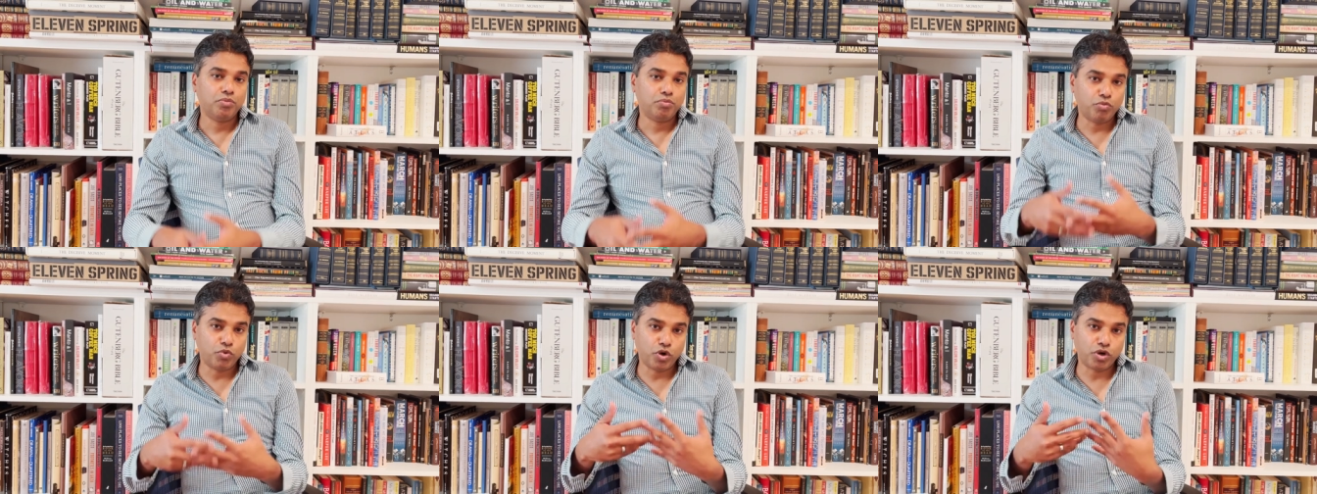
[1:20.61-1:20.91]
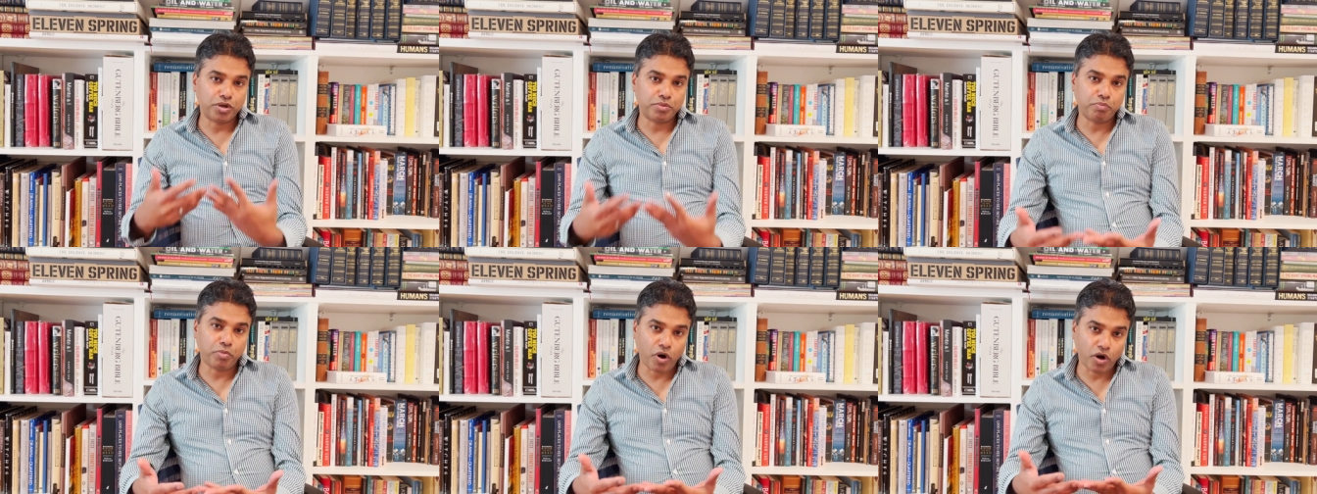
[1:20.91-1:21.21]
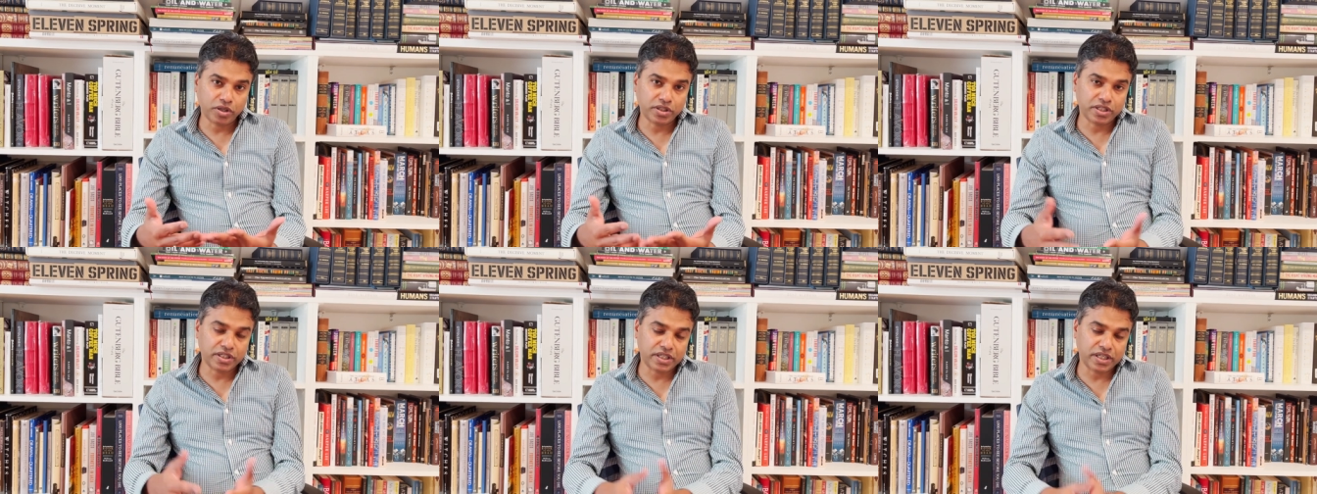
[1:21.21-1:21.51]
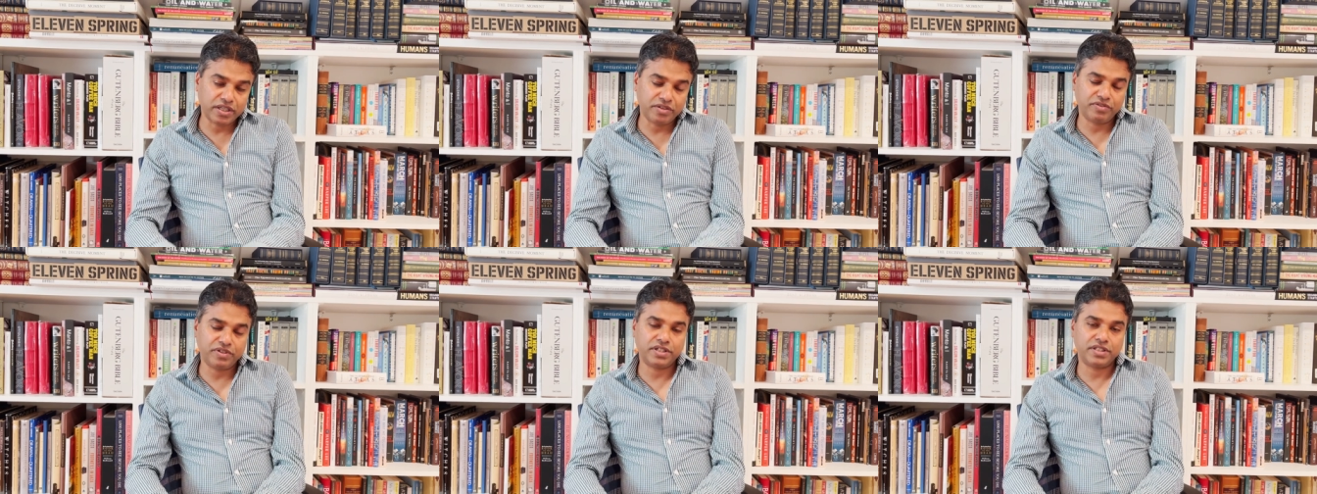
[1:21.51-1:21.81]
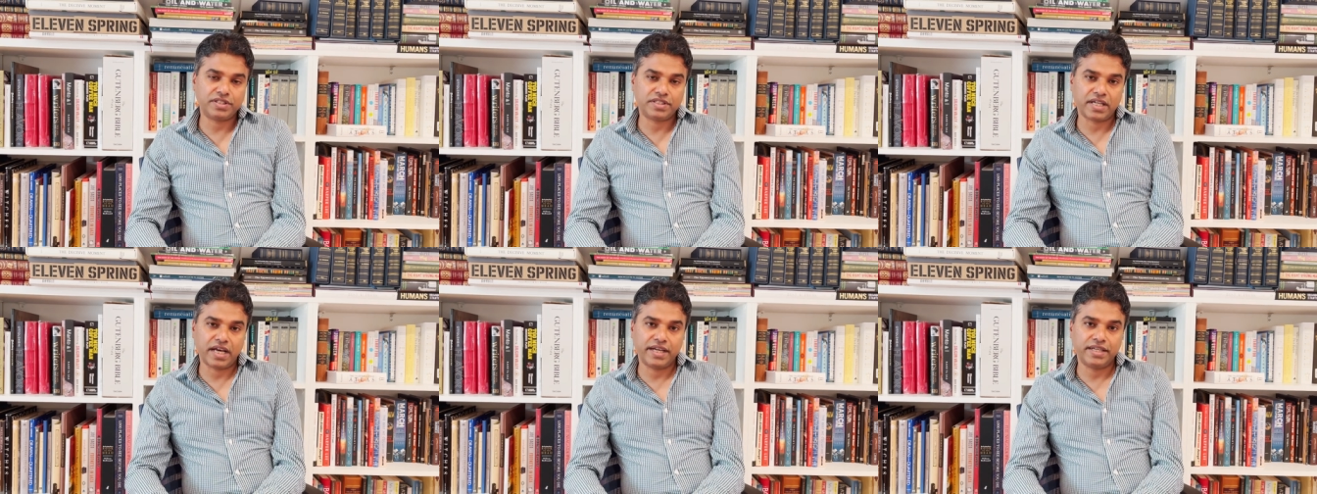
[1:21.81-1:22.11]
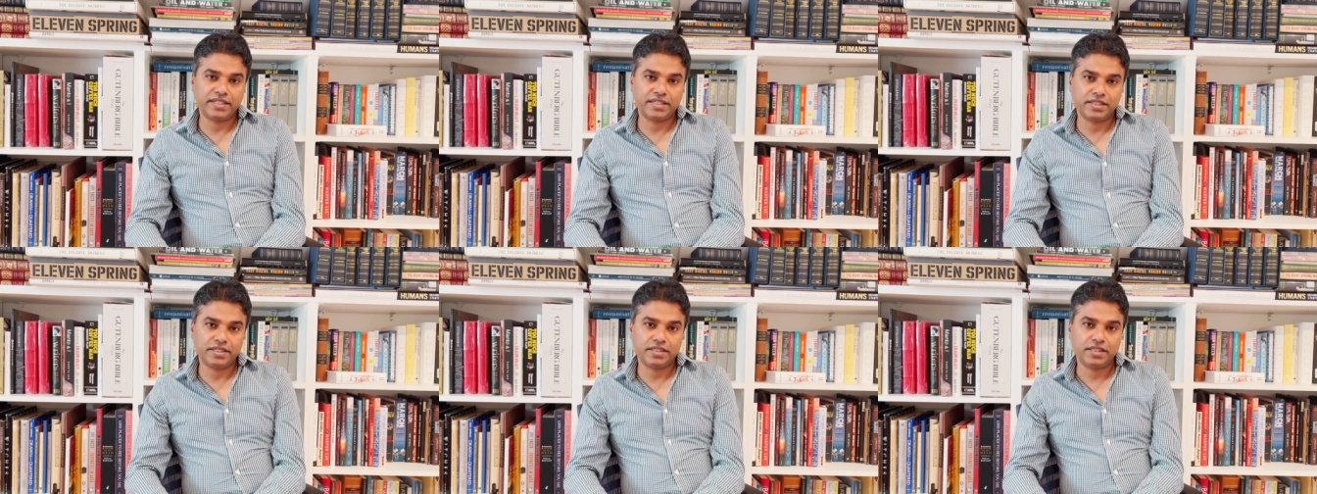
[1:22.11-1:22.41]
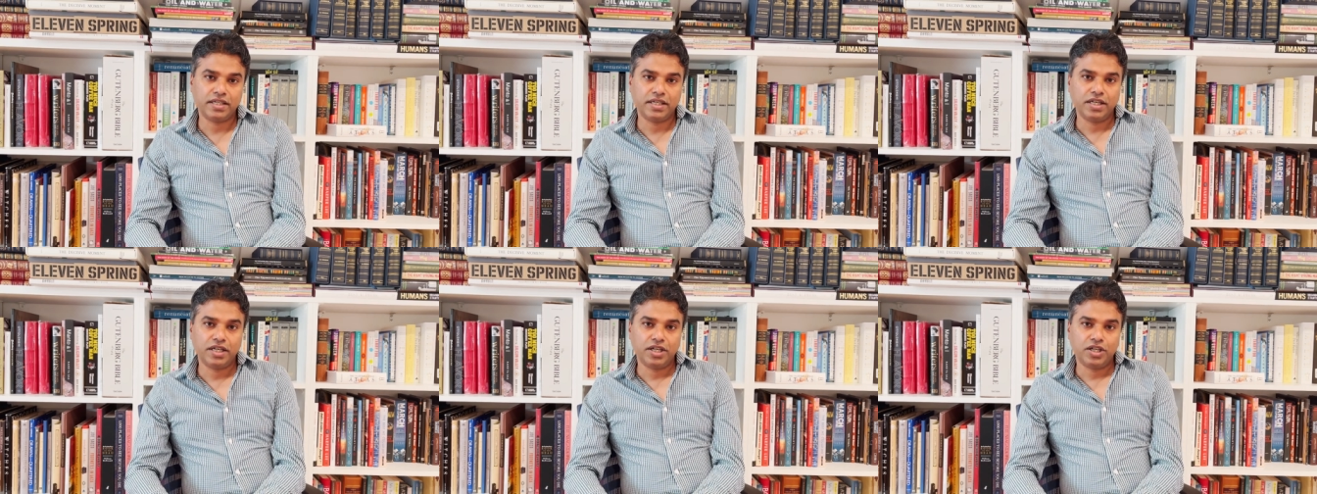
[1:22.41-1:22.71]
More importantly, we decided
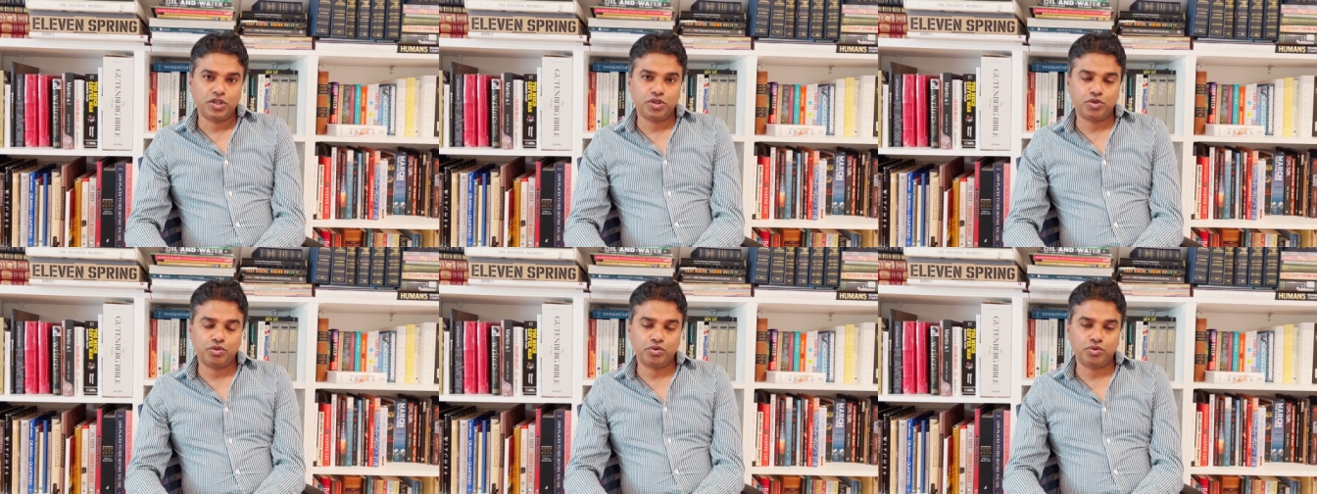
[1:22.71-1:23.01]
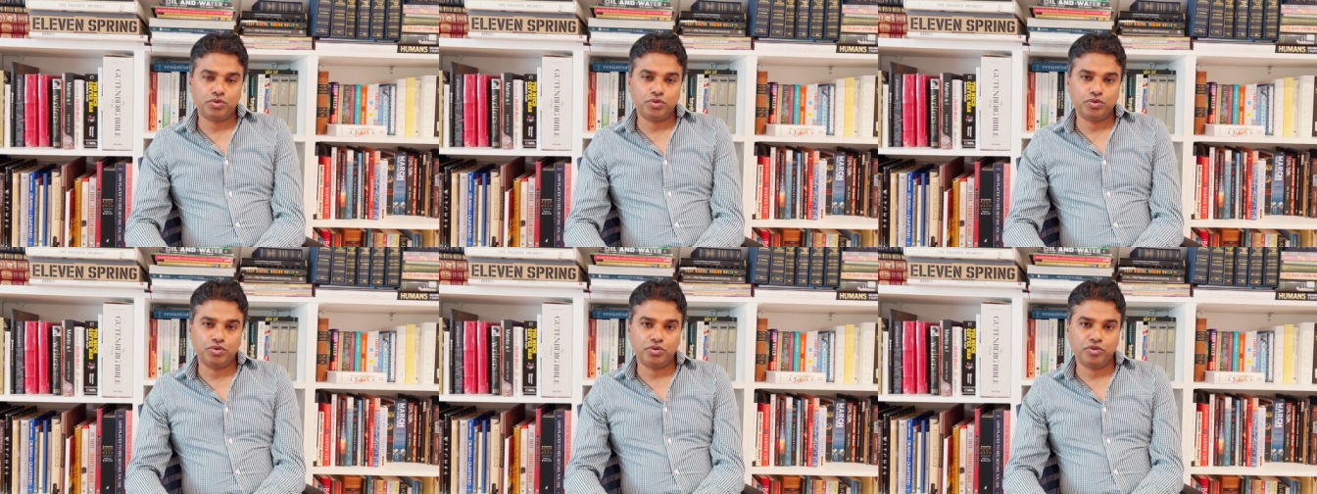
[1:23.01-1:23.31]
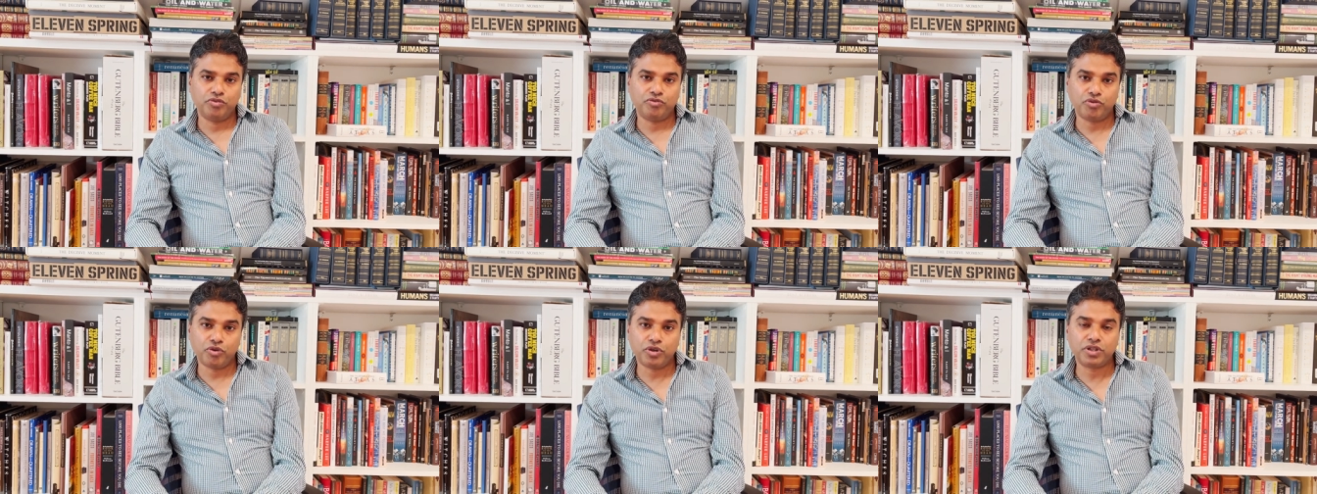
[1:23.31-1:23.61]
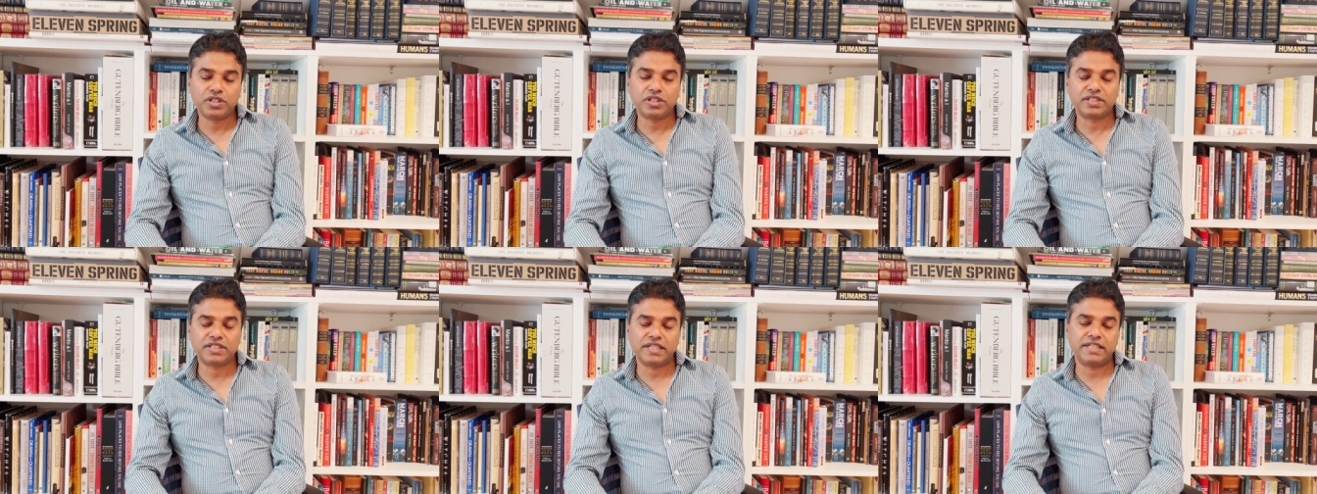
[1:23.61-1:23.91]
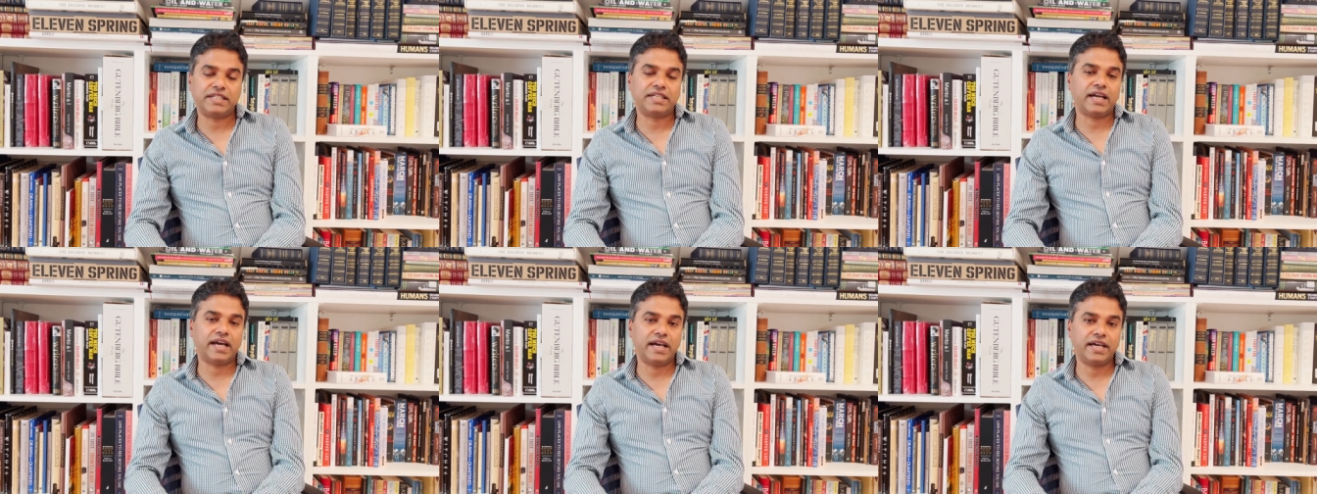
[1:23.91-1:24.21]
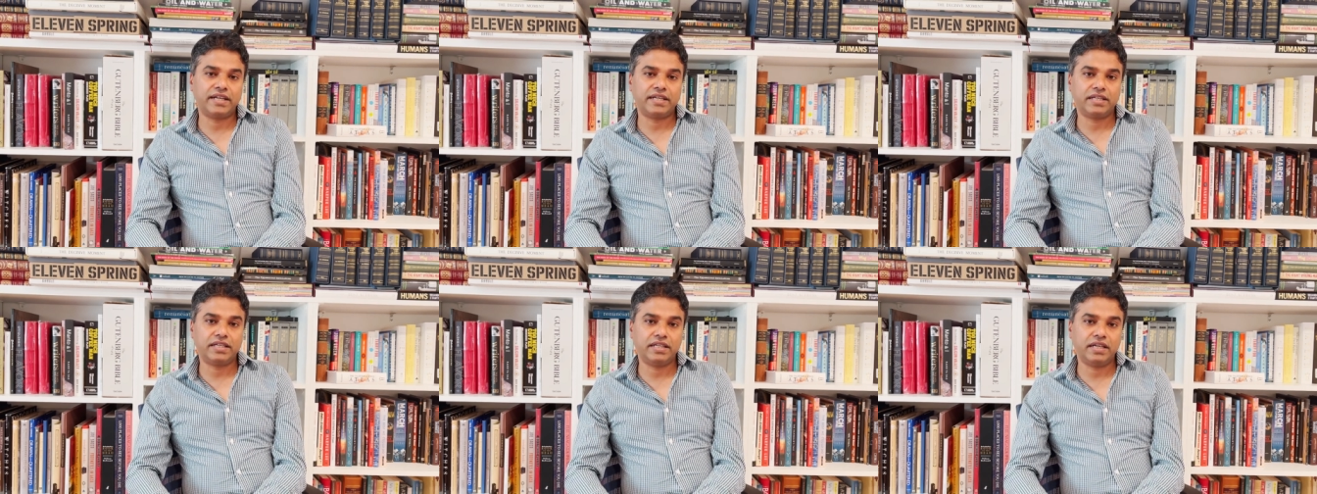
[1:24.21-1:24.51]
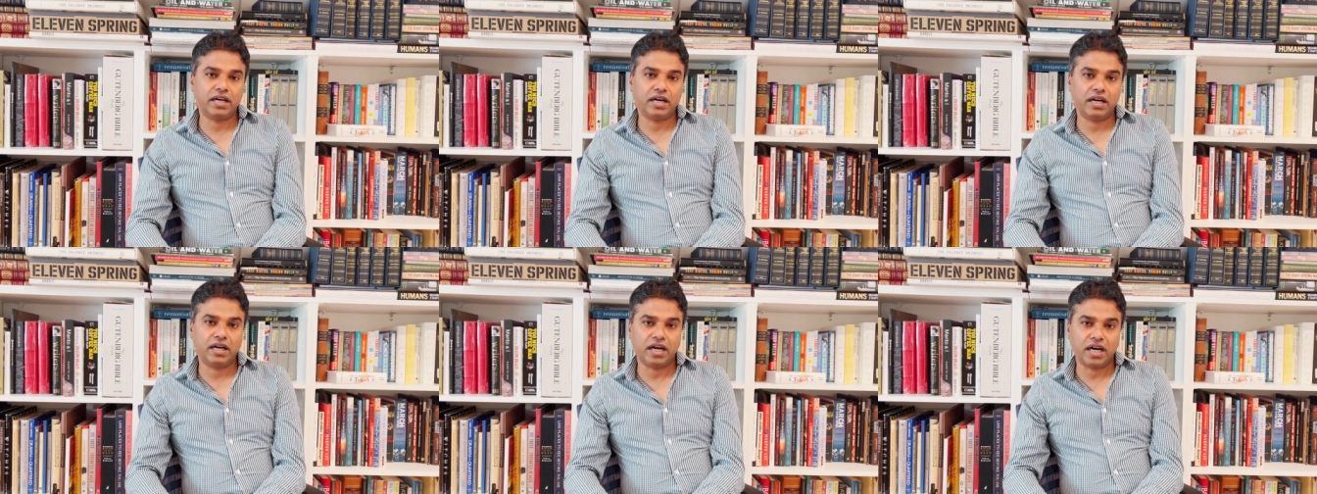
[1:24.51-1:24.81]
to focus entirely uh,